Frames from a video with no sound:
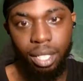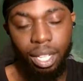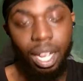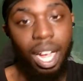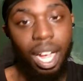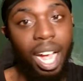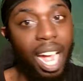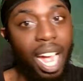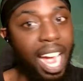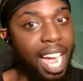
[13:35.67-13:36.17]

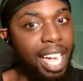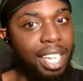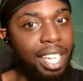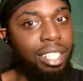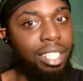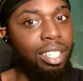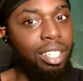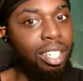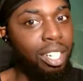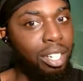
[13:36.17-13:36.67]
a
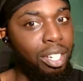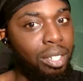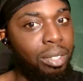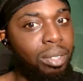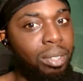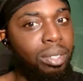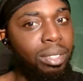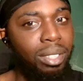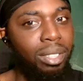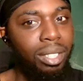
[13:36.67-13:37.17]
higher
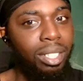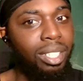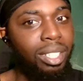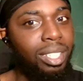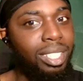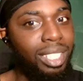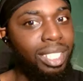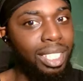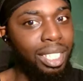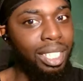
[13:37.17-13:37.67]
low.
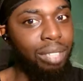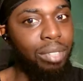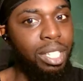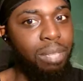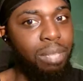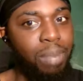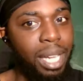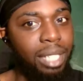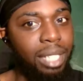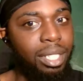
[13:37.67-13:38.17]
See, it
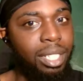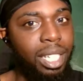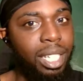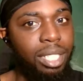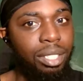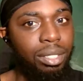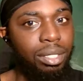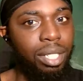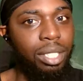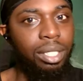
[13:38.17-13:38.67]
respected
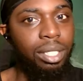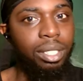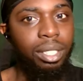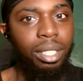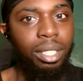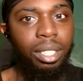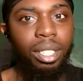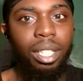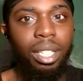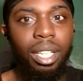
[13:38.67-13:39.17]
that structure.